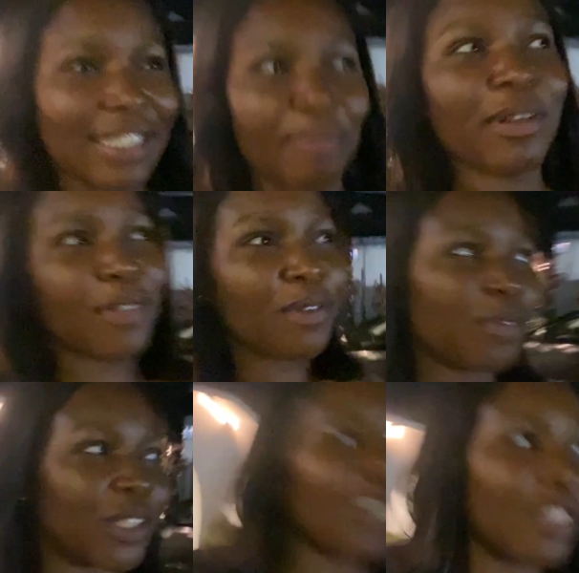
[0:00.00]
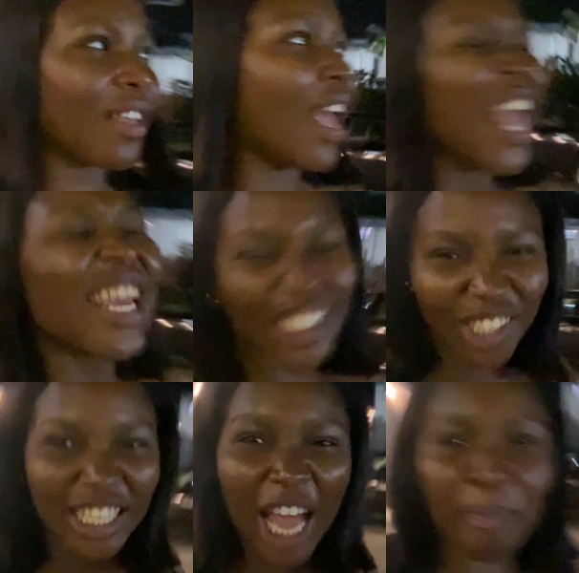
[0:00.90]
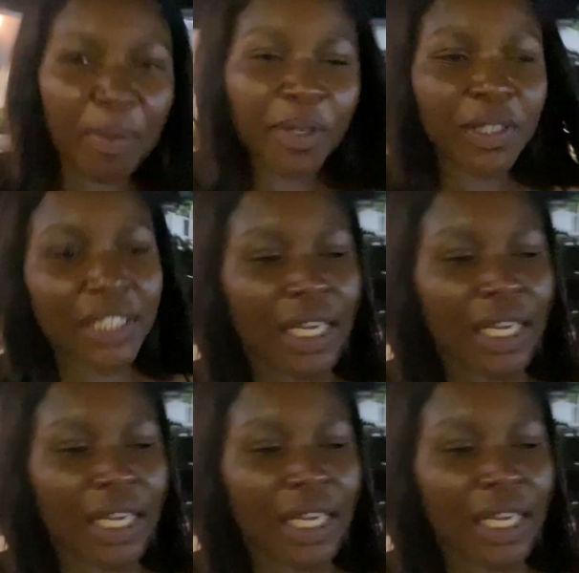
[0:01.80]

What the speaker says: Day, but this one was it just happened.